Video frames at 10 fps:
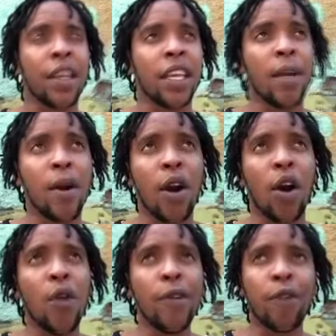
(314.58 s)
Yeah, man, I
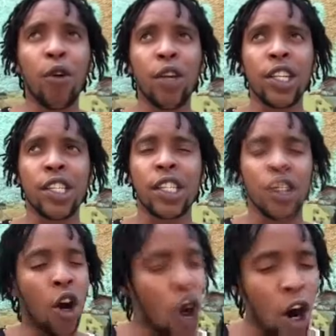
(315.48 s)
to review this.
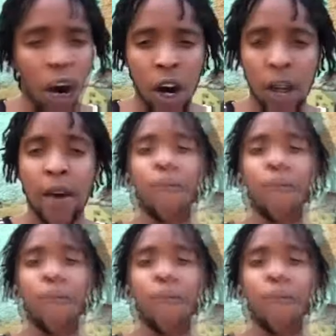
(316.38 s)
No.